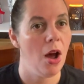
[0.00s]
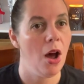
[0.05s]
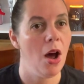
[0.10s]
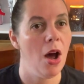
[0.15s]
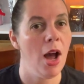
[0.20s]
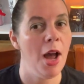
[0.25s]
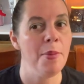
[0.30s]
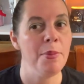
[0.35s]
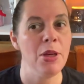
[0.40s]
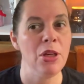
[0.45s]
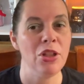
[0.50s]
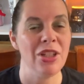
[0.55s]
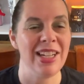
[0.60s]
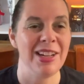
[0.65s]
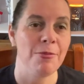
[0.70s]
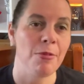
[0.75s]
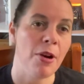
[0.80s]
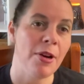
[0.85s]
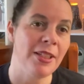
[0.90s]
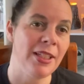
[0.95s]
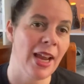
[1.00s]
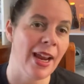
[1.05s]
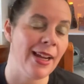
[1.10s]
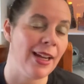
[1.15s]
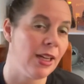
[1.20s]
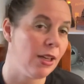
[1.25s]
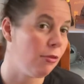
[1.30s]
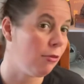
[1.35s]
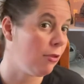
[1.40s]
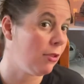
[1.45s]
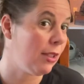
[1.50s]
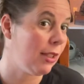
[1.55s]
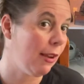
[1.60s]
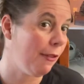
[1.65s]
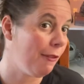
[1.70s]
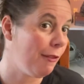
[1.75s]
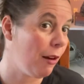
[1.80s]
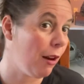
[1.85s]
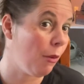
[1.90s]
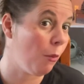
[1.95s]
I'm usually rotating through
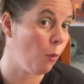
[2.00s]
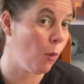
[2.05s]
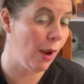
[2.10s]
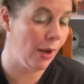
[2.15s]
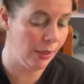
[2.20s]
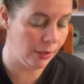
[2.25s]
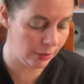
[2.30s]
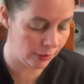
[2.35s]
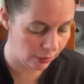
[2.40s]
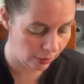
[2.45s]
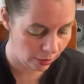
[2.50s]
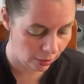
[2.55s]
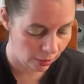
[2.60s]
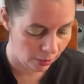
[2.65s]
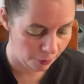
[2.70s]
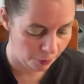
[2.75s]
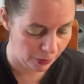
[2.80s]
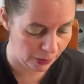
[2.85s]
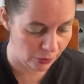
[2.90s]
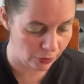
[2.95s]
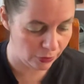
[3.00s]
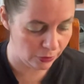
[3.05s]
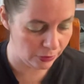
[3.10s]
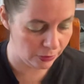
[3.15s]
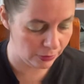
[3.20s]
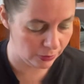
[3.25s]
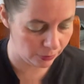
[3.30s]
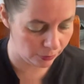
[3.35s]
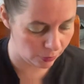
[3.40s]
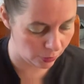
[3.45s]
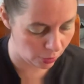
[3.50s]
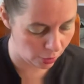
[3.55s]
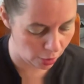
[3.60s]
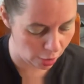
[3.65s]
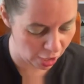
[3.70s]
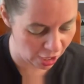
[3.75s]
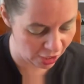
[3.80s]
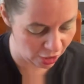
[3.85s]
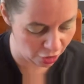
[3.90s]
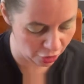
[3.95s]
several at once because
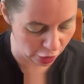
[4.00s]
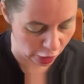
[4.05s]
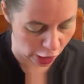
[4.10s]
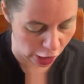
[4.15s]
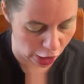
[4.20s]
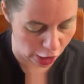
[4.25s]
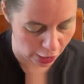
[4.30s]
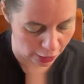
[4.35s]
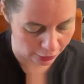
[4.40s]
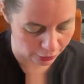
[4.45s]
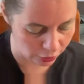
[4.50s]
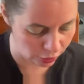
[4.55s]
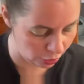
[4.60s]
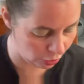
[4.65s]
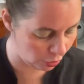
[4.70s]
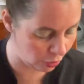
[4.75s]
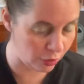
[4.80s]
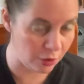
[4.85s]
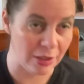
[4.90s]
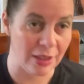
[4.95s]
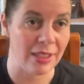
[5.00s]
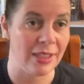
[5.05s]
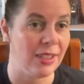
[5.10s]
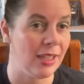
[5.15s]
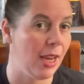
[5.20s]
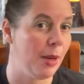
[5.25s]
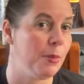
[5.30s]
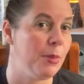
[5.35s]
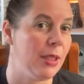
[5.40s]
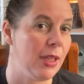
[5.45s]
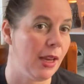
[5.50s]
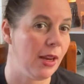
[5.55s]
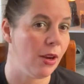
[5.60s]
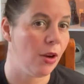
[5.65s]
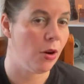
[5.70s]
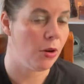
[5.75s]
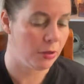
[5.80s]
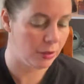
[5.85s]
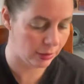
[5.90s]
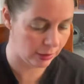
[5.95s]
I don't like to use the same scent
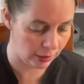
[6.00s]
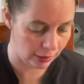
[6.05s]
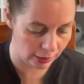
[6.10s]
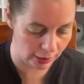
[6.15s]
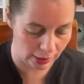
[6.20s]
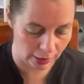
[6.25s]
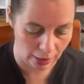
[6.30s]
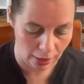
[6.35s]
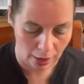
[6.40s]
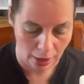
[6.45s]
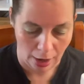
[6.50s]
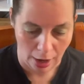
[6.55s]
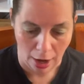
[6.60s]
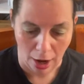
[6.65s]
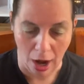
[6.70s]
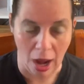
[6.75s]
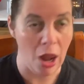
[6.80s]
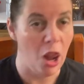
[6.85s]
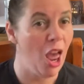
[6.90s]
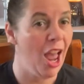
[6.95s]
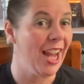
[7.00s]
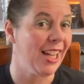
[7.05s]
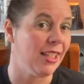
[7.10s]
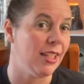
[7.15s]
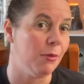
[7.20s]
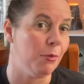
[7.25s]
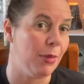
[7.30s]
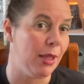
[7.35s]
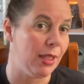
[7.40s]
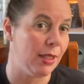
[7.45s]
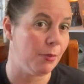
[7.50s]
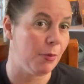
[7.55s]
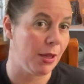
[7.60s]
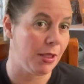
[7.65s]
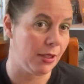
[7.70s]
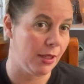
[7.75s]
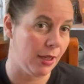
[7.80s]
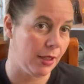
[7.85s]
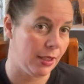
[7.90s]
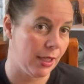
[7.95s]
constantly. I like to mix my
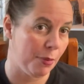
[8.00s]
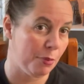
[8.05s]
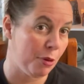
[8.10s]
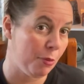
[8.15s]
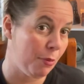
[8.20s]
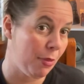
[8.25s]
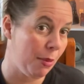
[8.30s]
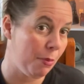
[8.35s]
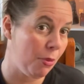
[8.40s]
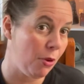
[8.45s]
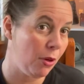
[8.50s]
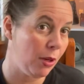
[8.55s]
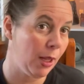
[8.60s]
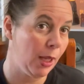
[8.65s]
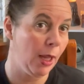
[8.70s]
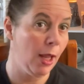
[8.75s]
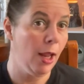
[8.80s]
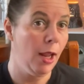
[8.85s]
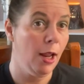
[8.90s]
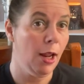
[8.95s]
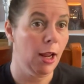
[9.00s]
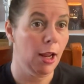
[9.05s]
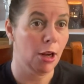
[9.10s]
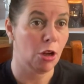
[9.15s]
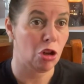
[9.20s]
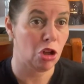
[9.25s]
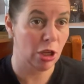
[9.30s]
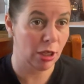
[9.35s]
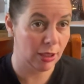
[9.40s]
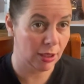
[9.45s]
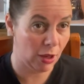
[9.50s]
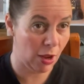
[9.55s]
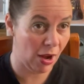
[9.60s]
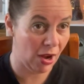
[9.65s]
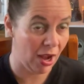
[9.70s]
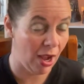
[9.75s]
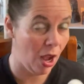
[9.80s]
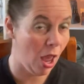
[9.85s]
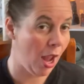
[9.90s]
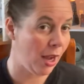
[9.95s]
scents up on my body, just like
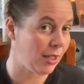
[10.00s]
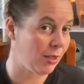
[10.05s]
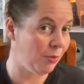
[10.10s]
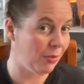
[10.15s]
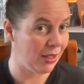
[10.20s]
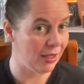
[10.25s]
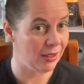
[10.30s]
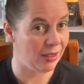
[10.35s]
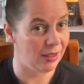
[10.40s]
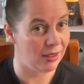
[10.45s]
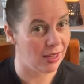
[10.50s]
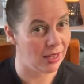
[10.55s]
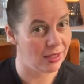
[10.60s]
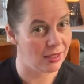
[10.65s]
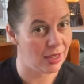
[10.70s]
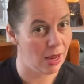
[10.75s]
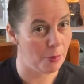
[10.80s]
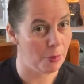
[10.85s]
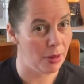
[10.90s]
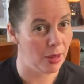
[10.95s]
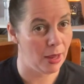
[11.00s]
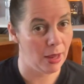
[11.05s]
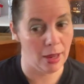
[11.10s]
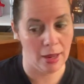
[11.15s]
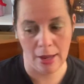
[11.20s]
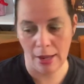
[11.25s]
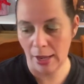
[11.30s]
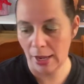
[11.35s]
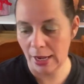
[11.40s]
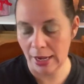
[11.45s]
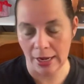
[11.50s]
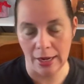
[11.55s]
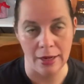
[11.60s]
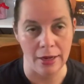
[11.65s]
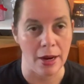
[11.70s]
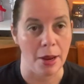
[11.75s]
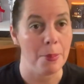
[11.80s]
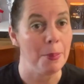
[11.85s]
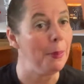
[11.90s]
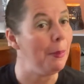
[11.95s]
I like to mix the scents up
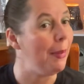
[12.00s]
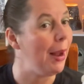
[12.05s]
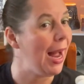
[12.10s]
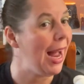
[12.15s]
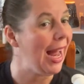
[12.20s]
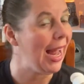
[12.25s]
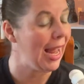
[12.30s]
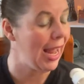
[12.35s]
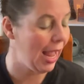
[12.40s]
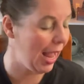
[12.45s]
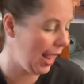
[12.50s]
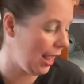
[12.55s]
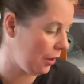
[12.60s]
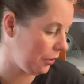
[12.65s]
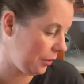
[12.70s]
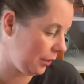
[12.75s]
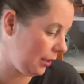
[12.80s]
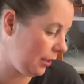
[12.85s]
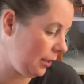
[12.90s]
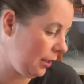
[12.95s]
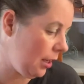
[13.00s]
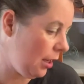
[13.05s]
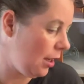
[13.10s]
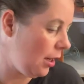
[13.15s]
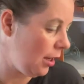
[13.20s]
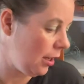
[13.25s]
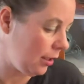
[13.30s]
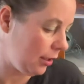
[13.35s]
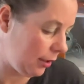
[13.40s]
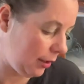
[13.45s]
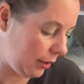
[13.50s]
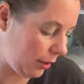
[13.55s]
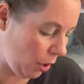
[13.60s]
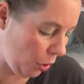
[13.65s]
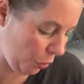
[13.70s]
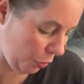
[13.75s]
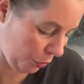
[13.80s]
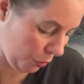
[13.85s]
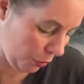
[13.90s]
in my house. So